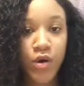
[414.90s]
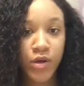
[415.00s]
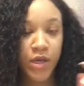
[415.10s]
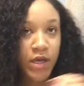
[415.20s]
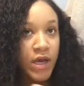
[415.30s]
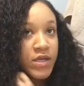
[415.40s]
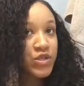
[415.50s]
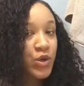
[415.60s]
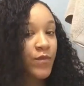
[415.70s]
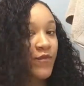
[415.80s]
I'm okay with
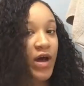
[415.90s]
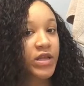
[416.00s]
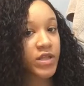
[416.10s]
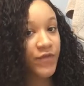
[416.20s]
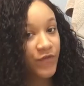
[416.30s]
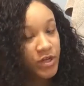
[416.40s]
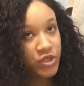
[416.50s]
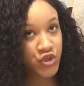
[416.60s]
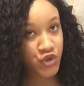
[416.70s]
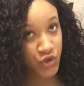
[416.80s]
that. I'll leave it at
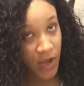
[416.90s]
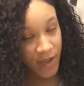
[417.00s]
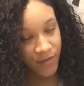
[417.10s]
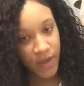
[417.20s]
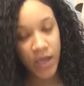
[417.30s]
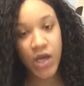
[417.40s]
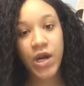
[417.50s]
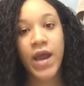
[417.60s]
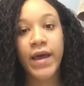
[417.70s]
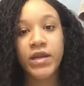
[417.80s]
that. But as for
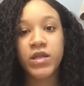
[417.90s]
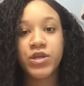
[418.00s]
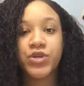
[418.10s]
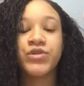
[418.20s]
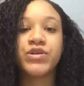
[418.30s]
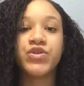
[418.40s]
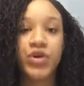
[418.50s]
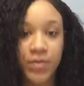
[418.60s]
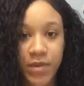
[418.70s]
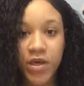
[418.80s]
my roots, they have to be
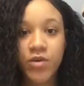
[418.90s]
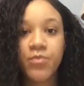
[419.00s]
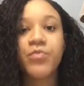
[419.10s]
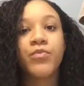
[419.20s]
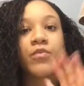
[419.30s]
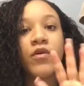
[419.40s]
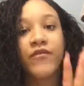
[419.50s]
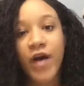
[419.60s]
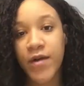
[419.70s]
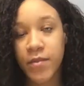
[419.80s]
completely dry.
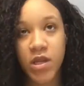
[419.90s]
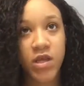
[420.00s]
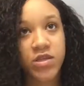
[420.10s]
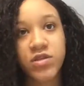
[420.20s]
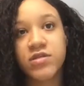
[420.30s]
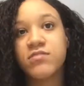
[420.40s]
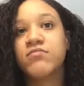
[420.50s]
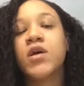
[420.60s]
5 minutes.